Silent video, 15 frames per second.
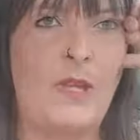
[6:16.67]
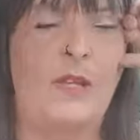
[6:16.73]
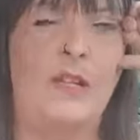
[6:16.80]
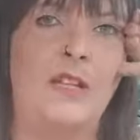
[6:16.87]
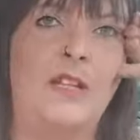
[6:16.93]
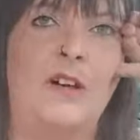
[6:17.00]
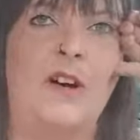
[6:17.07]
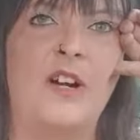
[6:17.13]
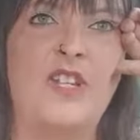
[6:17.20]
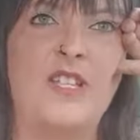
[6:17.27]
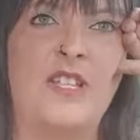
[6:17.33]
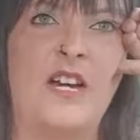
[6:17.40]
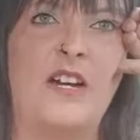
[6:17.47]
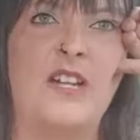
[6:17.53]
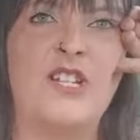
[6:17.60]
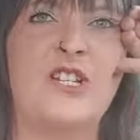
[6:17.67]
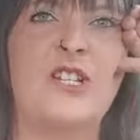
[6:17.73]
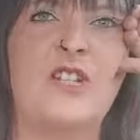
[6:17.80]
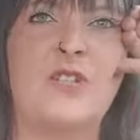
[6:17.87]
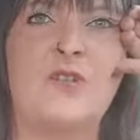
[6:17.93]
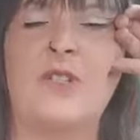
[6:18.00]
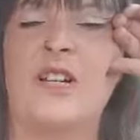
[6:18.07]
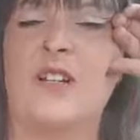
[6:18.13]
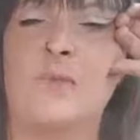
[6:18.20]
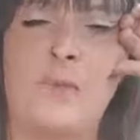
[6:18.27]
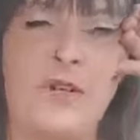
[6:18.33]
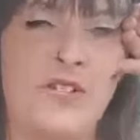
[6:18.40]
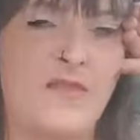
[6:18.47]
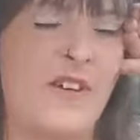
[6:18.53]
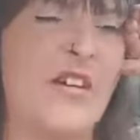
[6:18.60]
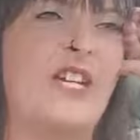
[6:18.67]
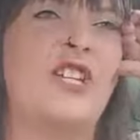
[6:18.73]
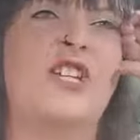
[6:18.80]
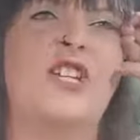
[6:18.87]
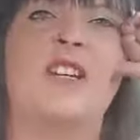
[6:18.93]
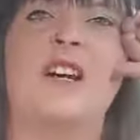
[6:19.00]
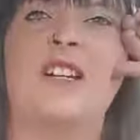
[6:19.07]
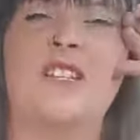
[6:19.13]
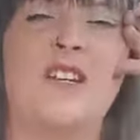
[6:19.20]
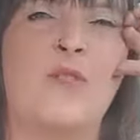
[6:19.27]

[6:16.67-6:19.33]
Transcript: You know, I just lose kind of motivation.